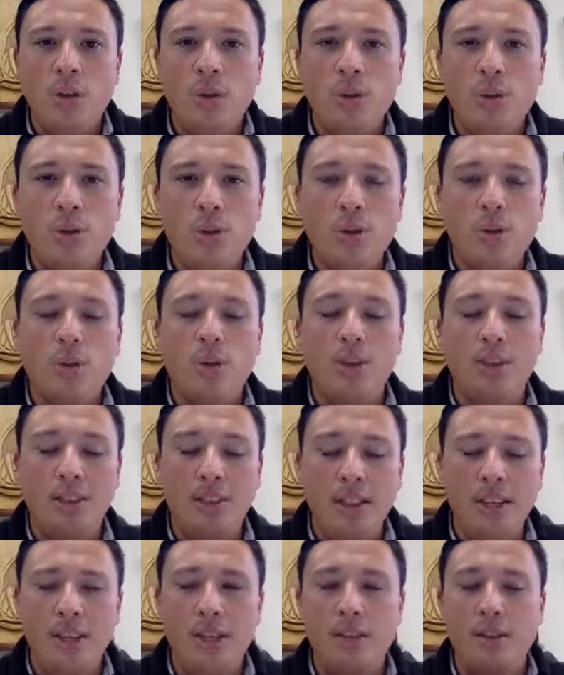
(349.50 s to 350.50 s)
who
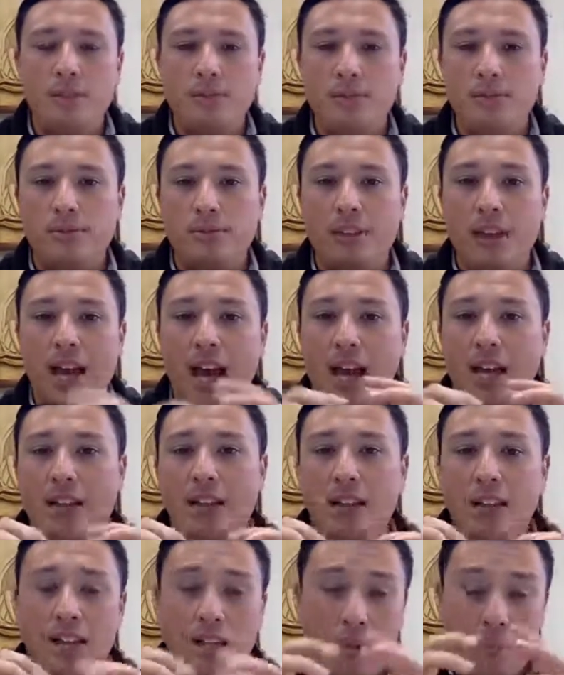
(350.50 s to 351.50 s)
live not
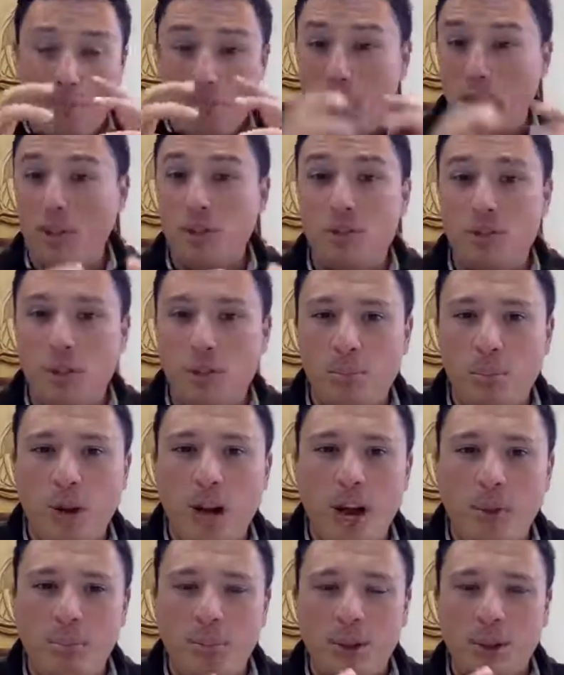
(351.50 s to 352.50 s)
in Munster
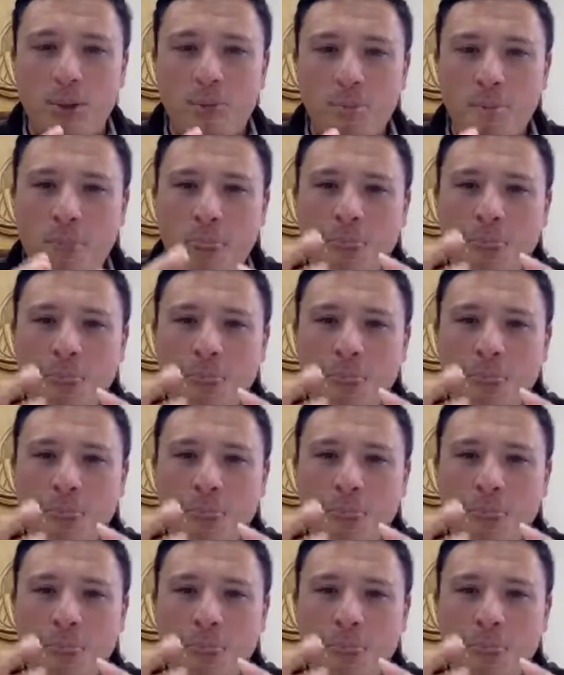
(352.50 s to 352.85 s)
proper,